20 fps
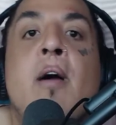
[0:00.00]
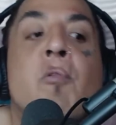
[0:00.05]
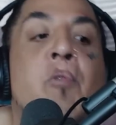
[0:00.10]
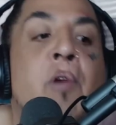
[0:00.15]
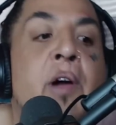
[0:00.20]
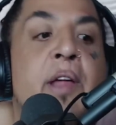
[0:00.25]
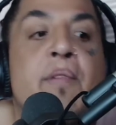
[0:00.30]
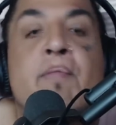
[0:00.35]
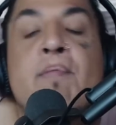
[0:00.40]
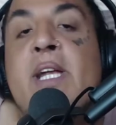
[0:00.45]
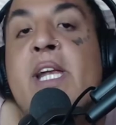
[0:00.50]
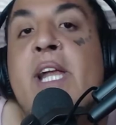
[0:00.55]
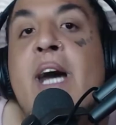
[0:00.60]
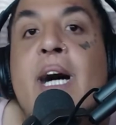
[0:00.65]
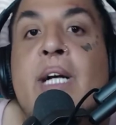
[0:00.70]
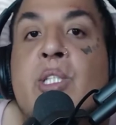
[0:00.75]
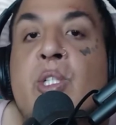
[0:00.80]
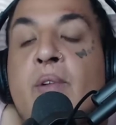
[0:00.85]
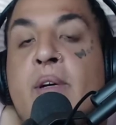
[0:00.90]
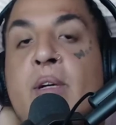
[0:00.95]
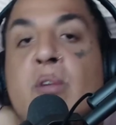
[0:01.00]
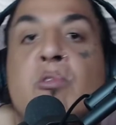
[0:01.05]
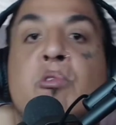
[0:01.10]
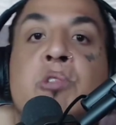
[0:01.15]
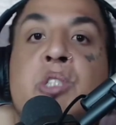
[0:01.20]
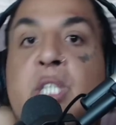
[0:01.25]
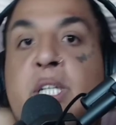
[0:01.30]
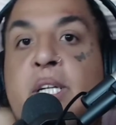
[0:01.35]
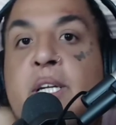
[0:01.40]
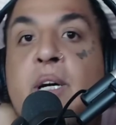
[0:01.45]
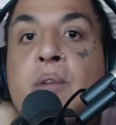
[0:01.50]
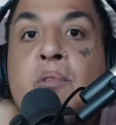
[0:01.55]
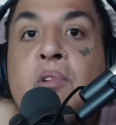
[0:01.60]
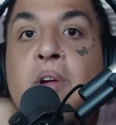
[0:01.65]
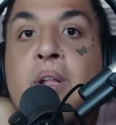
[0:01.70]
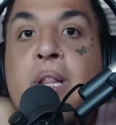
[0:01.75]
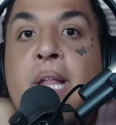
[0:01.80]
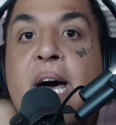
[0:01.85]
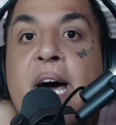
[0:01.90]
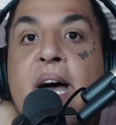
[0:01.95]
what if Minato and Kushina
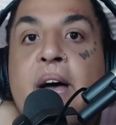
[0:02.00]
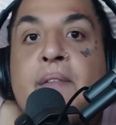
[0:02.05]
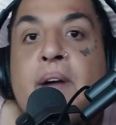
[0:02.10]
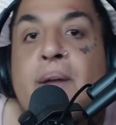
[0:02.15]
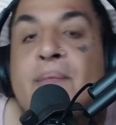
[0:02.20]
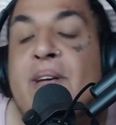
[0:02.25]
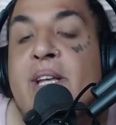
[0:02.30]
were alive?